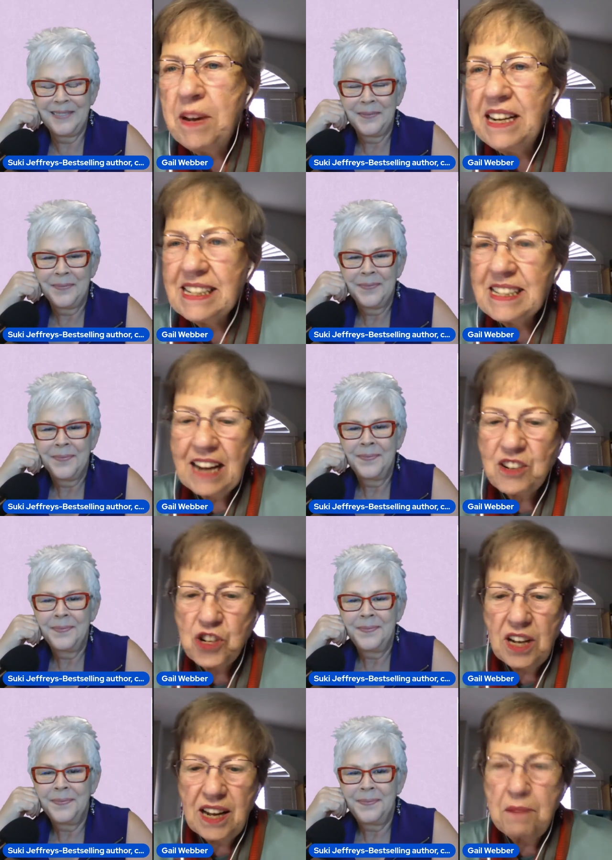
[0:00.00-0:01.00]
Speaker 1: but it's
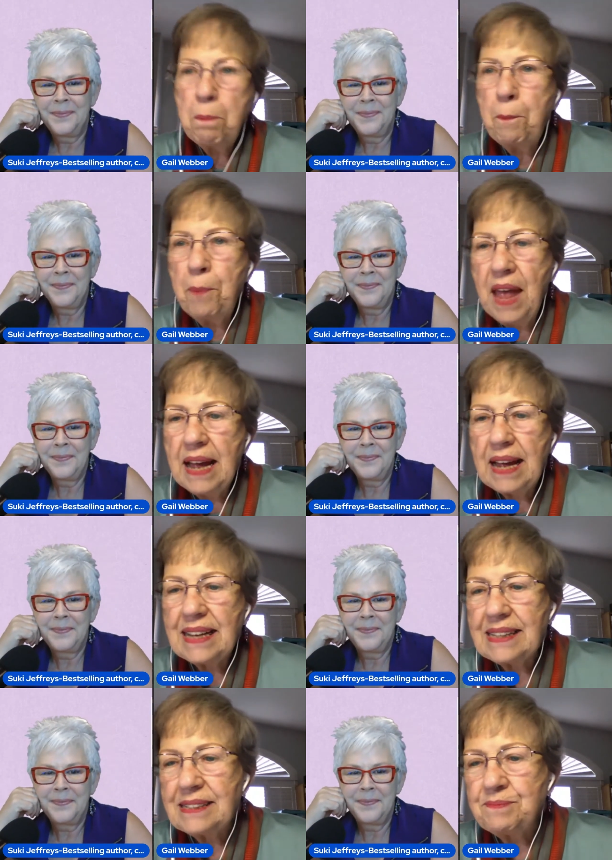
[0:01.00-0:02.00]
actually.
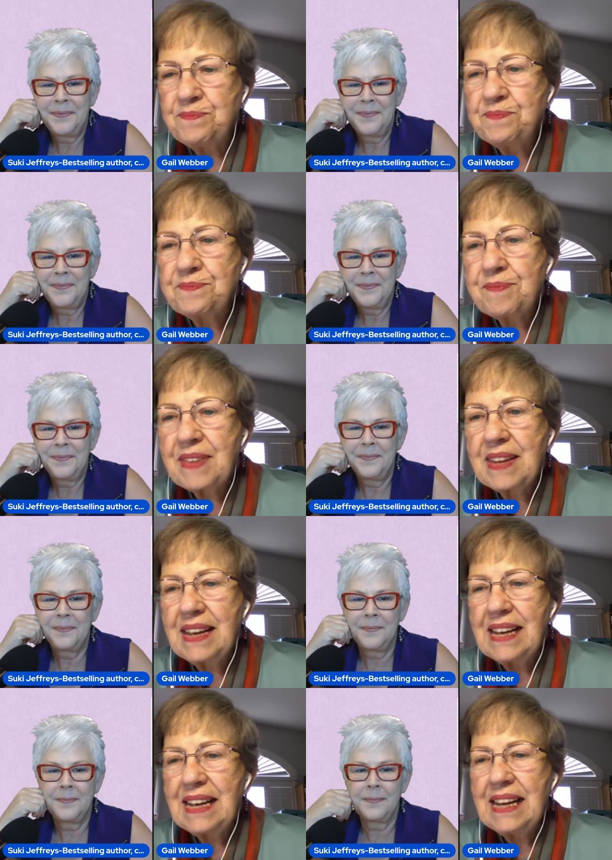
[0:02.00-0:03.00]
Um,
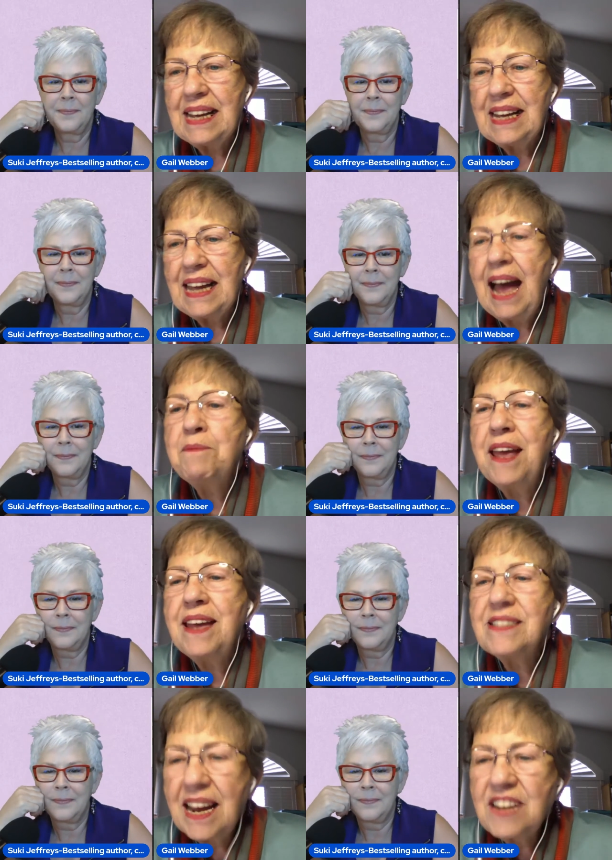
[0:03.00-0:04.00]
uh, I'm,
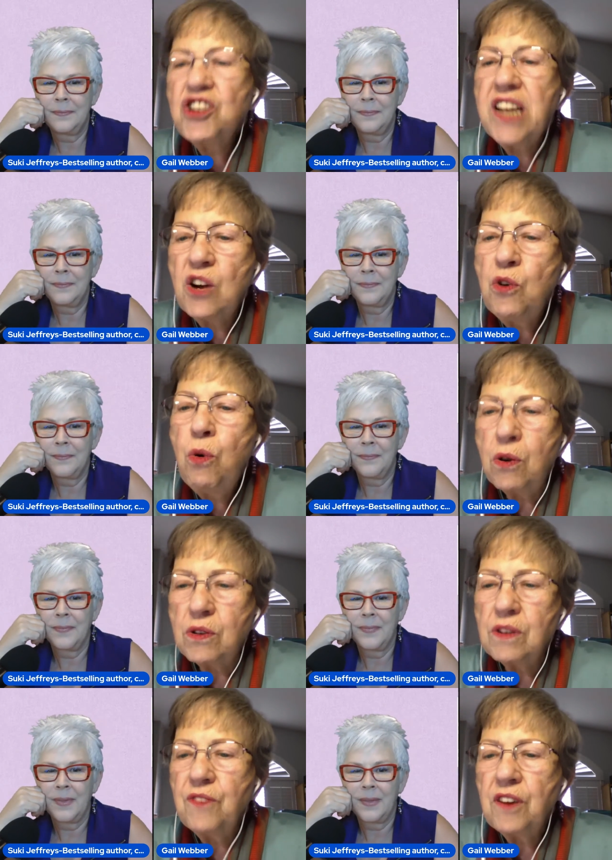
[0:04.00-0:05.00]
it's actually a
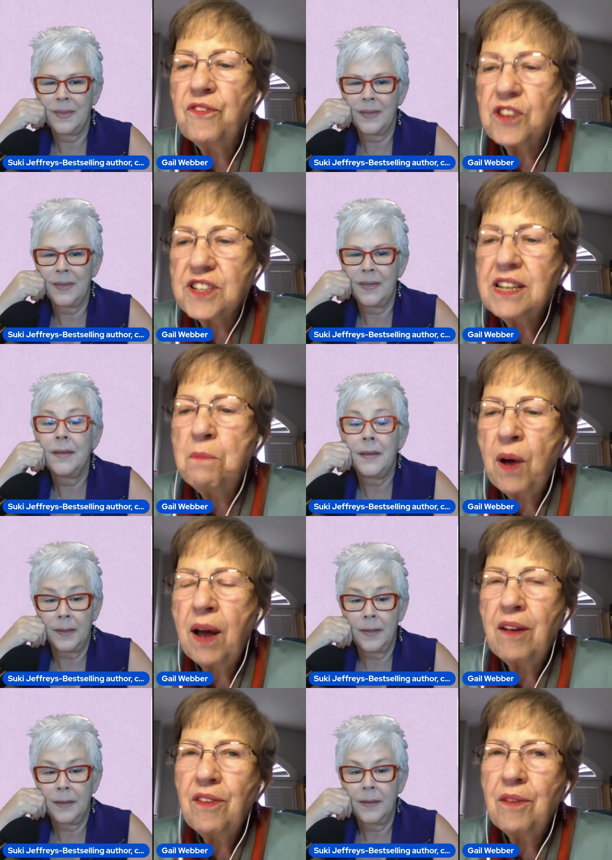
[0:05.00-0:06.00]
quote for some
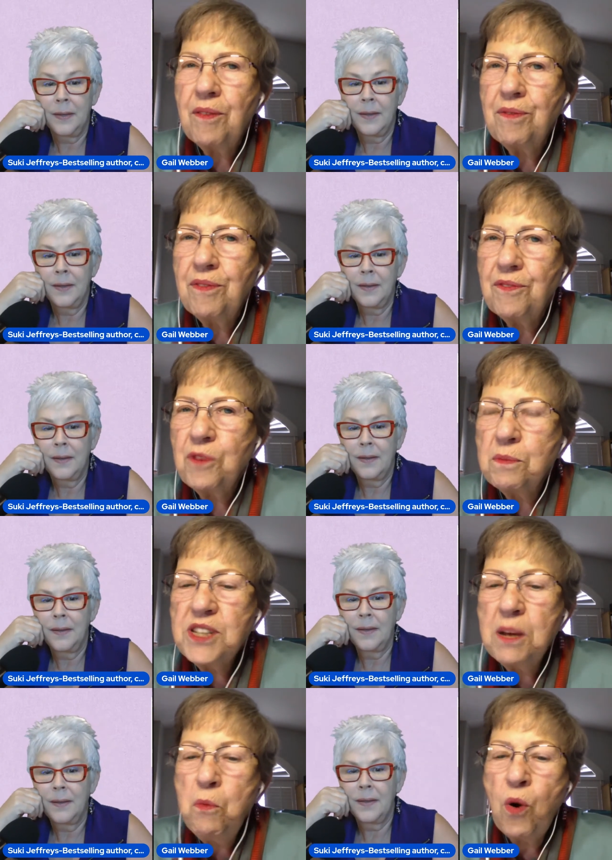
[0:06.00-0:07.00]
uh, from
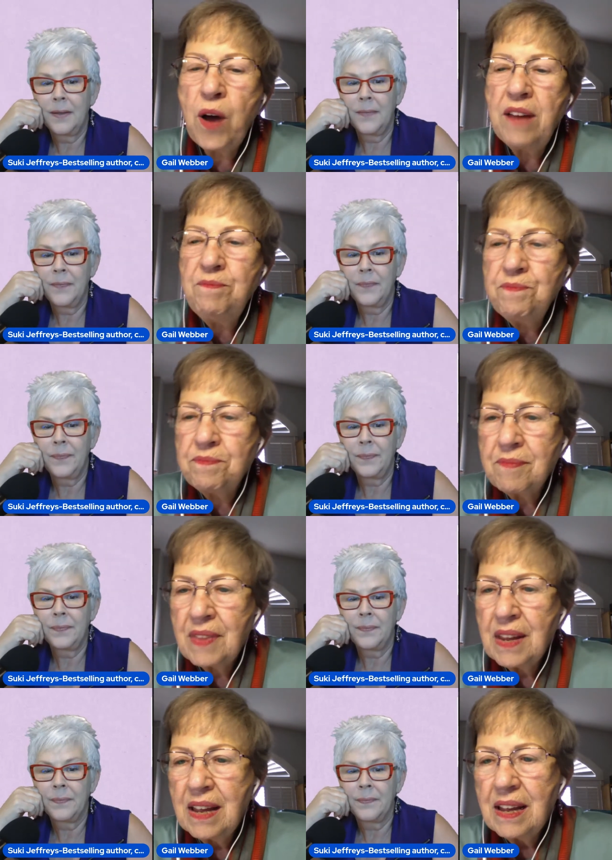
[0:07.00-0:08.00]
someone
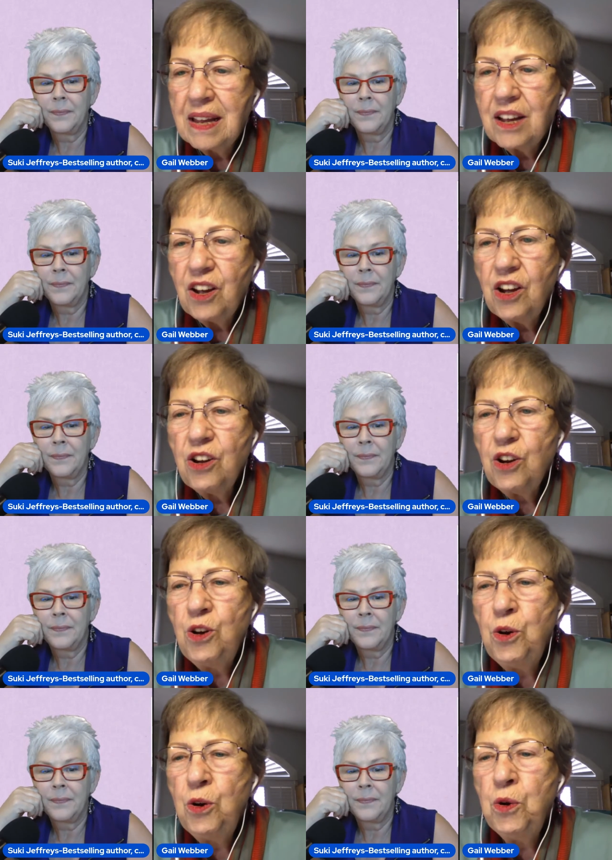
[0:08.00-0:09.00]

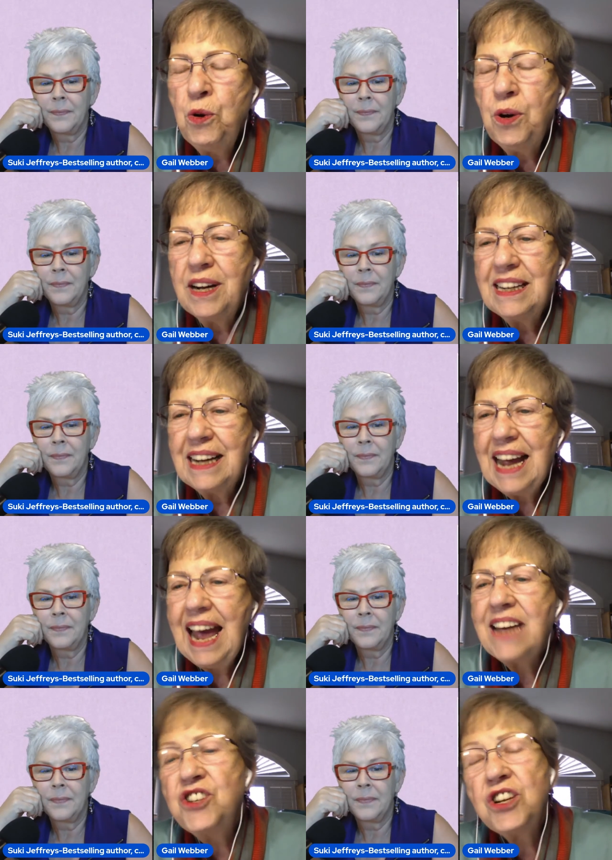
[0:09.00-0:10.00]
who
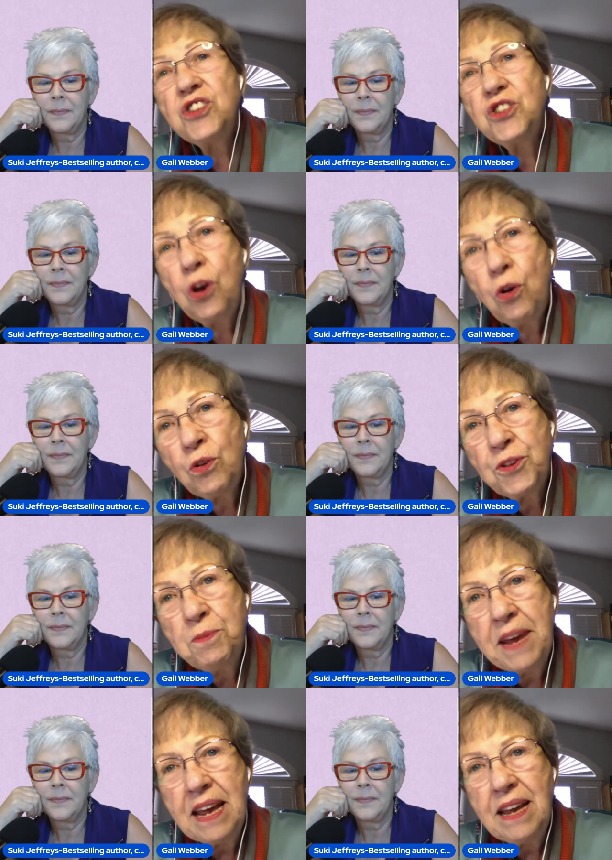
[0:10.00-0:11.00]
had just told
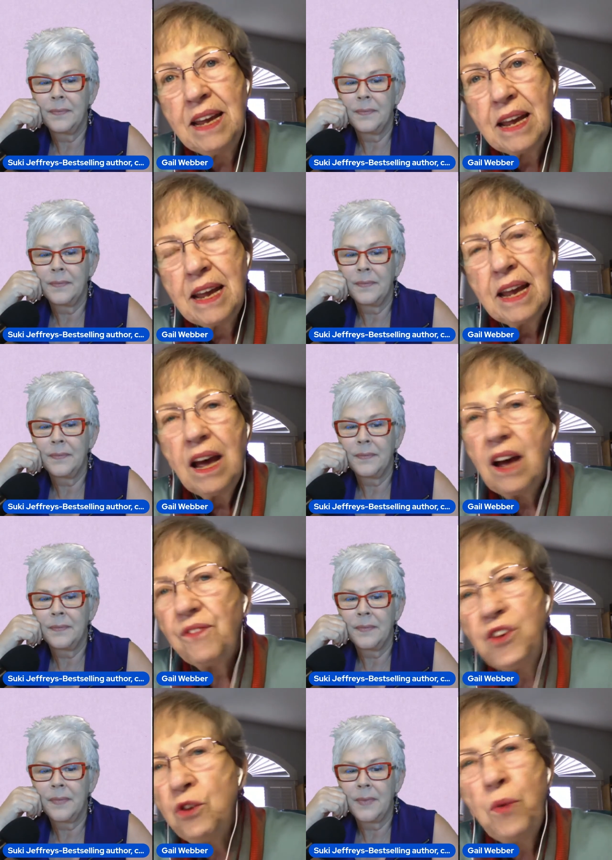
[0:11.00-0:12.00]
me a
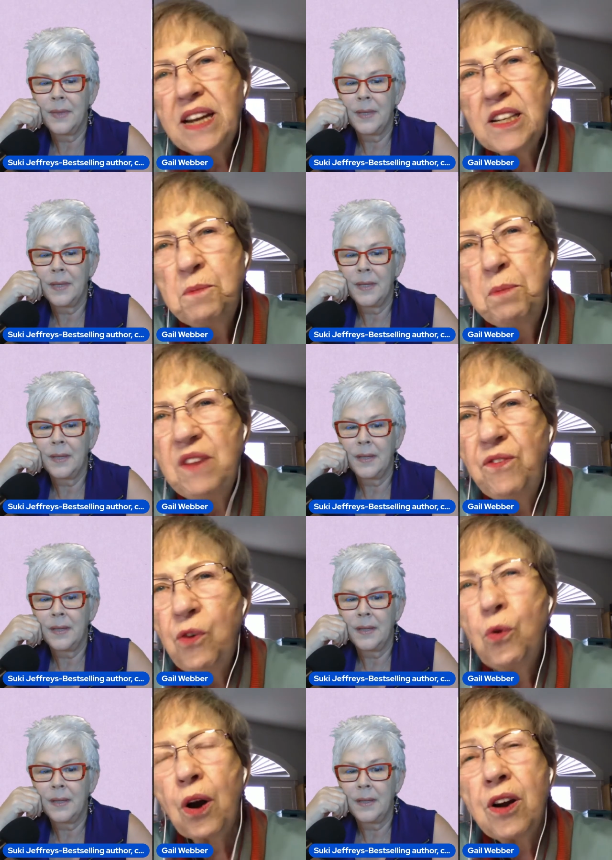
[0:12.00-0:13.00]
few weeks
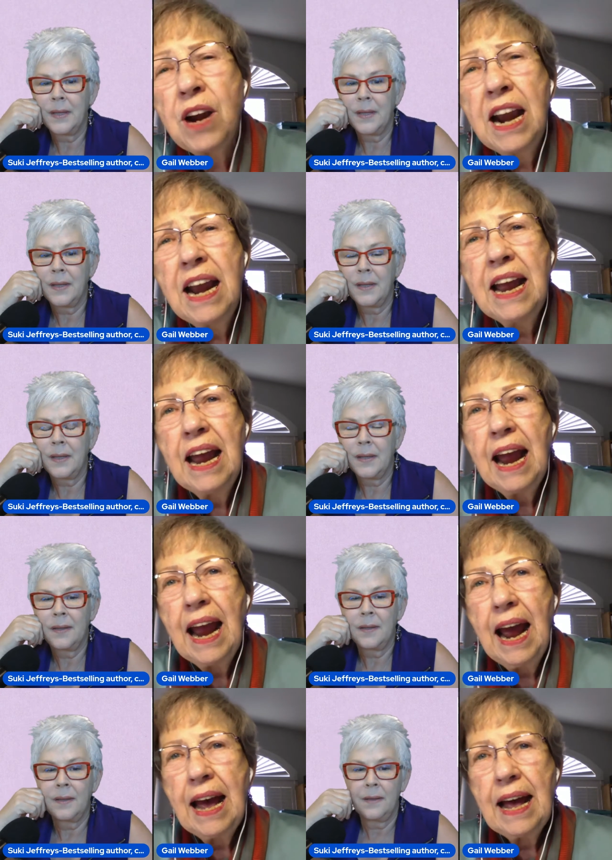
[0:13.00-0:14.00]
before,
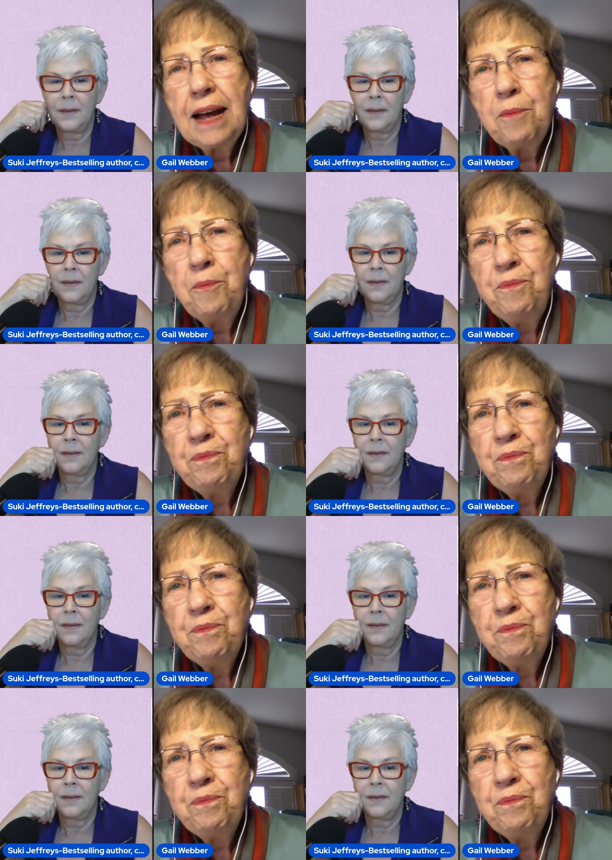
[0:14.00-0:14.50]
um,